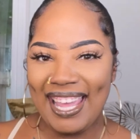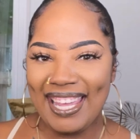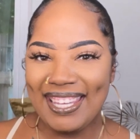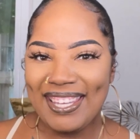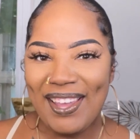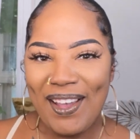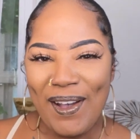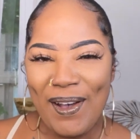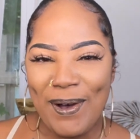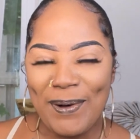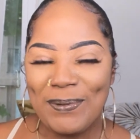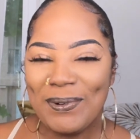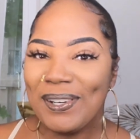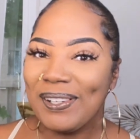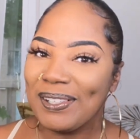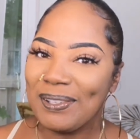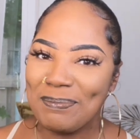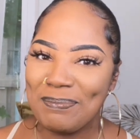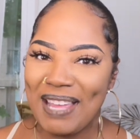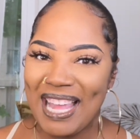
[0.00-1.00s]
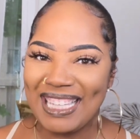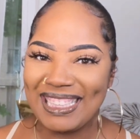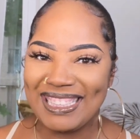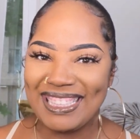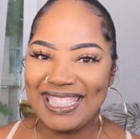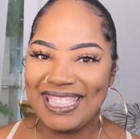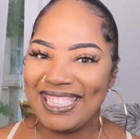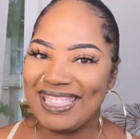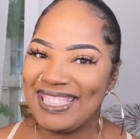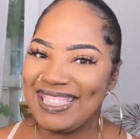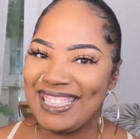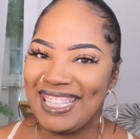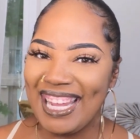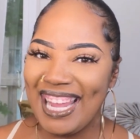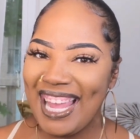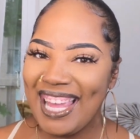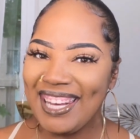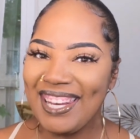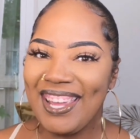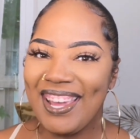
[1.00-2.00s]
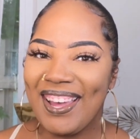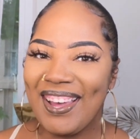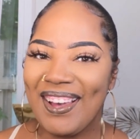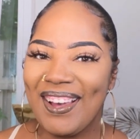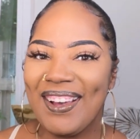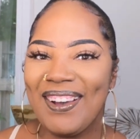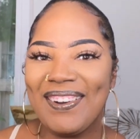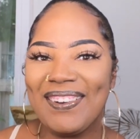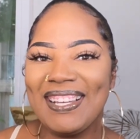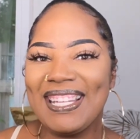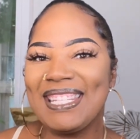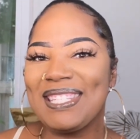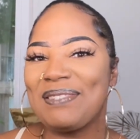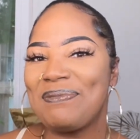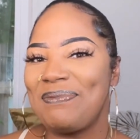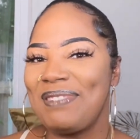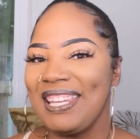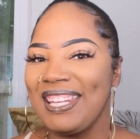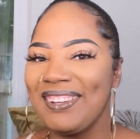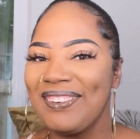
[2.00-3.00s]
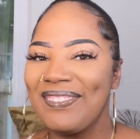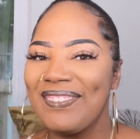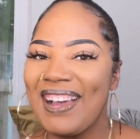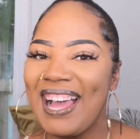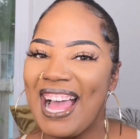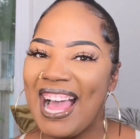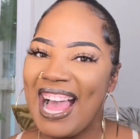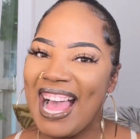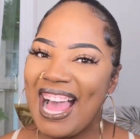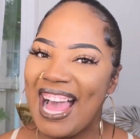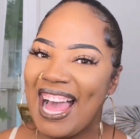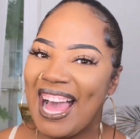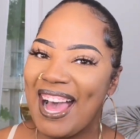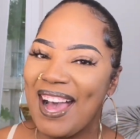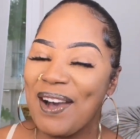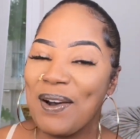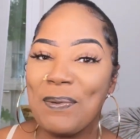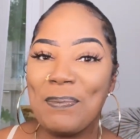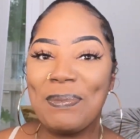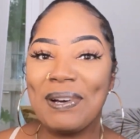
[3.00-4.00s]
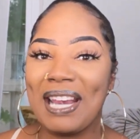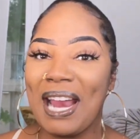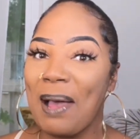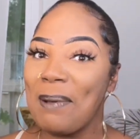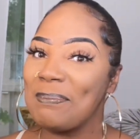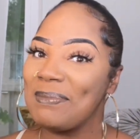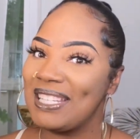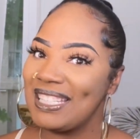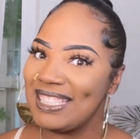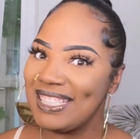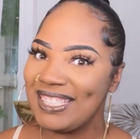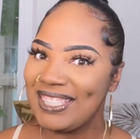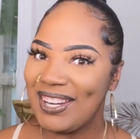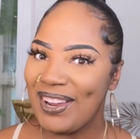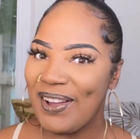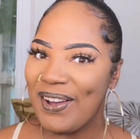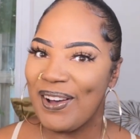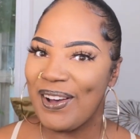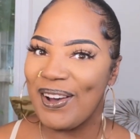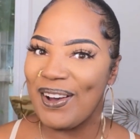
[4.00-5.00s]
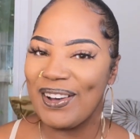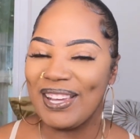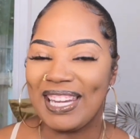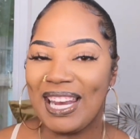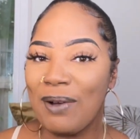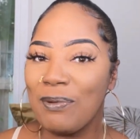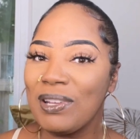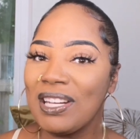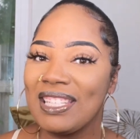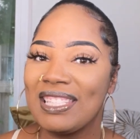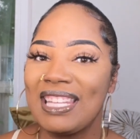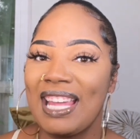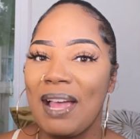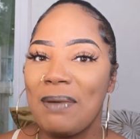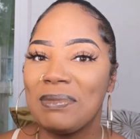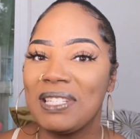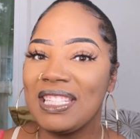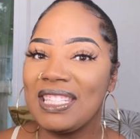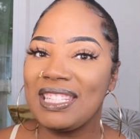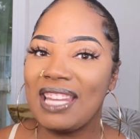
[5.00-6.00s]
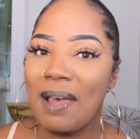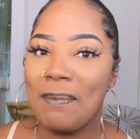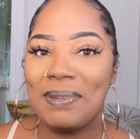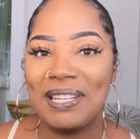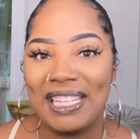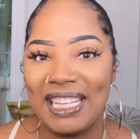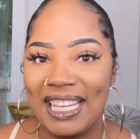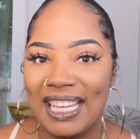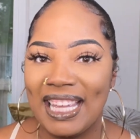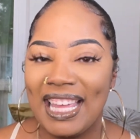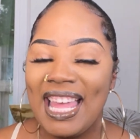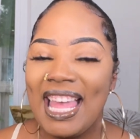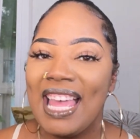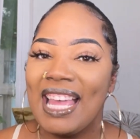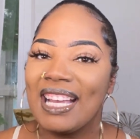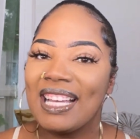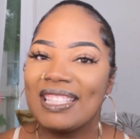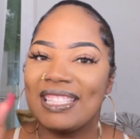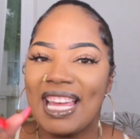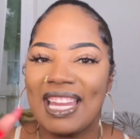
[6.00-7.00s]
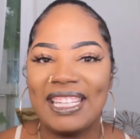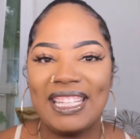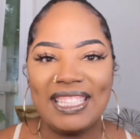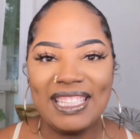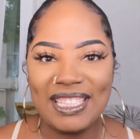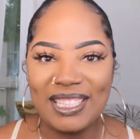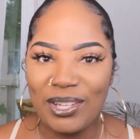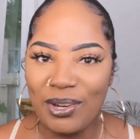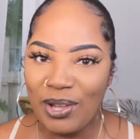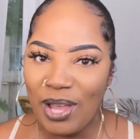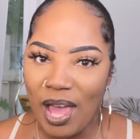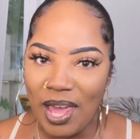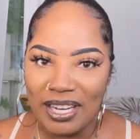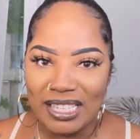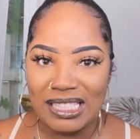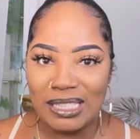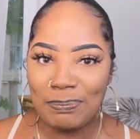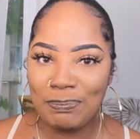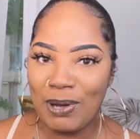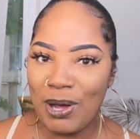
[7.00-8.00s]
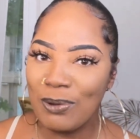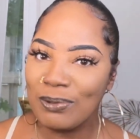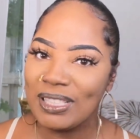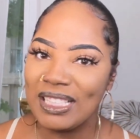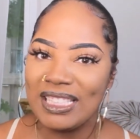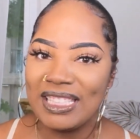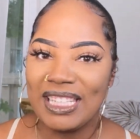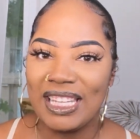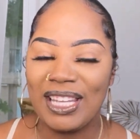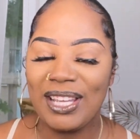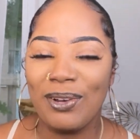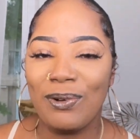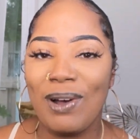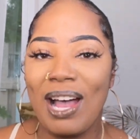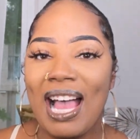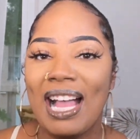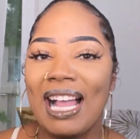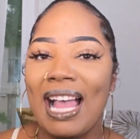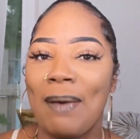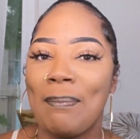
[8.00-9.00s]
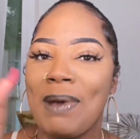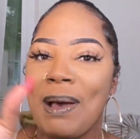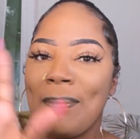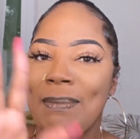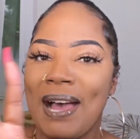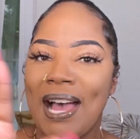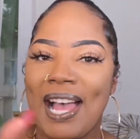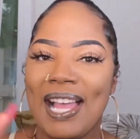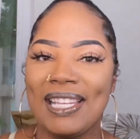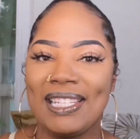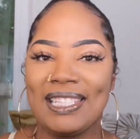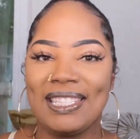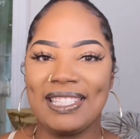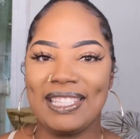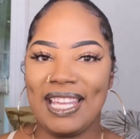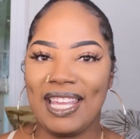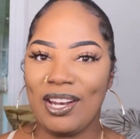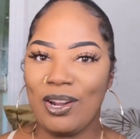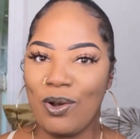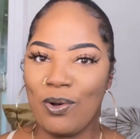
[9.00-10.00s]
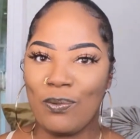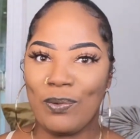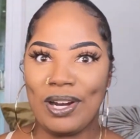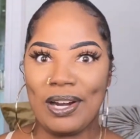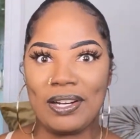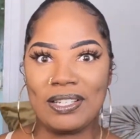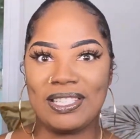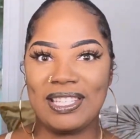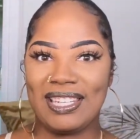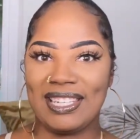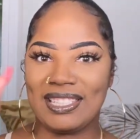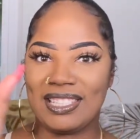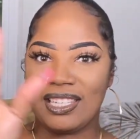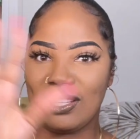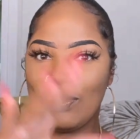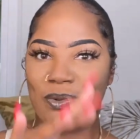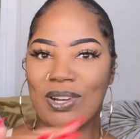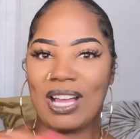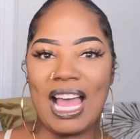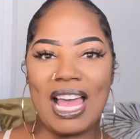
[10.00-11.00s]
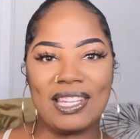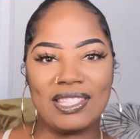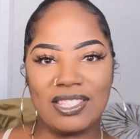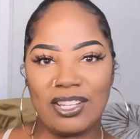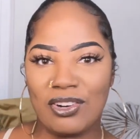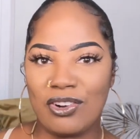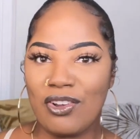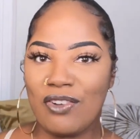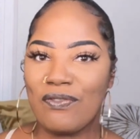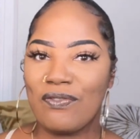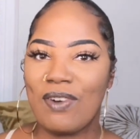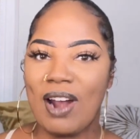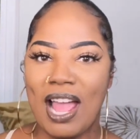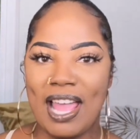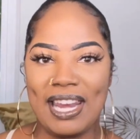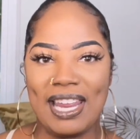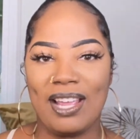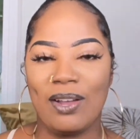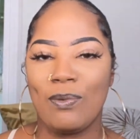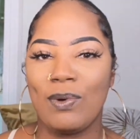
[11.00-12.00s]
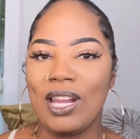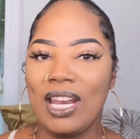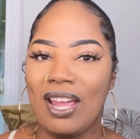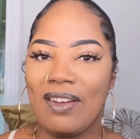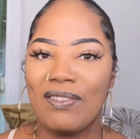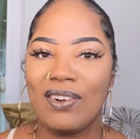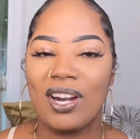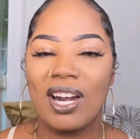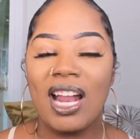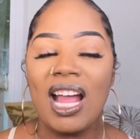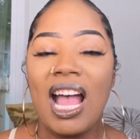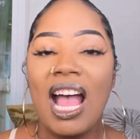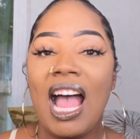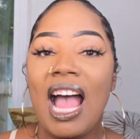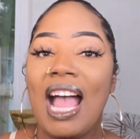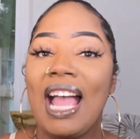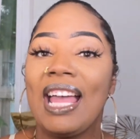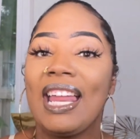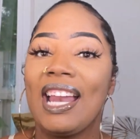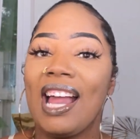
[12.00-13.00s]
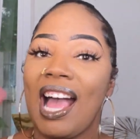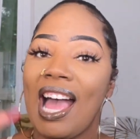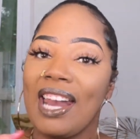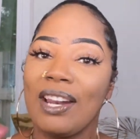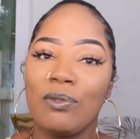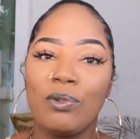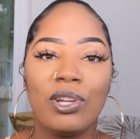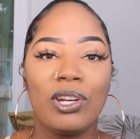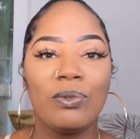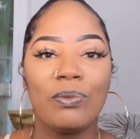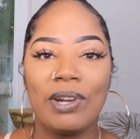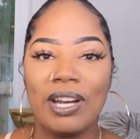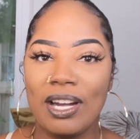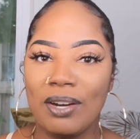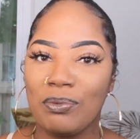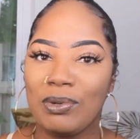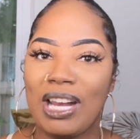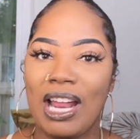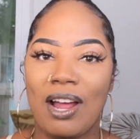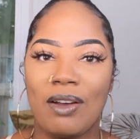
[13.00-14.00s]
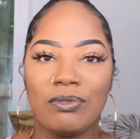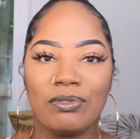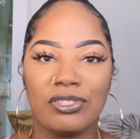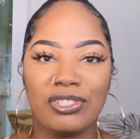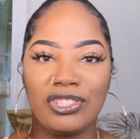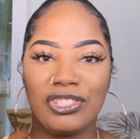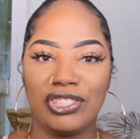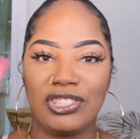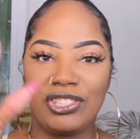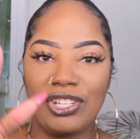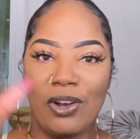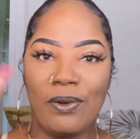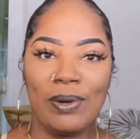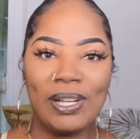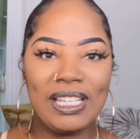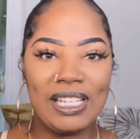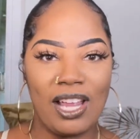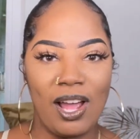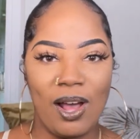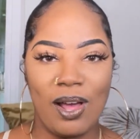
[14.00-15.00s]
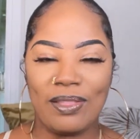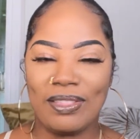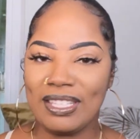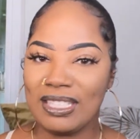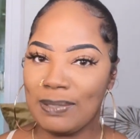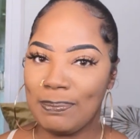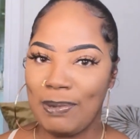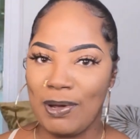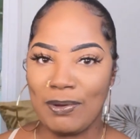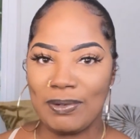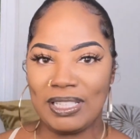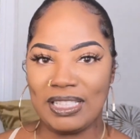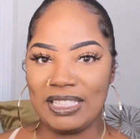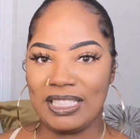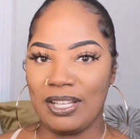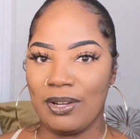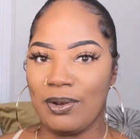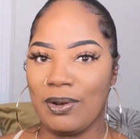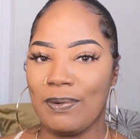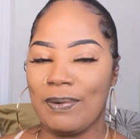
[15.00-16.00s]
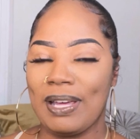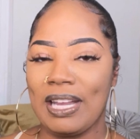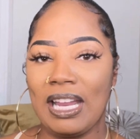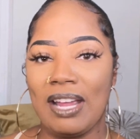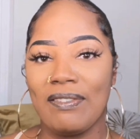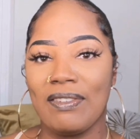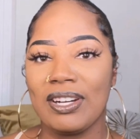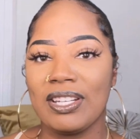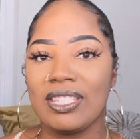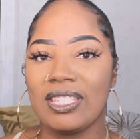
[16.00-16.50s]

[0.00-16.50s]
Hey y'all, welcome back to the channel. It's been a while, but I missed y'all. And I want to say I'm just stopping in because I need to show y'all this ponytail. I got my mind set on wearing to this little concert on Friday or whatever. And I don't want to wear it without showing y'all this ponytail or whatever.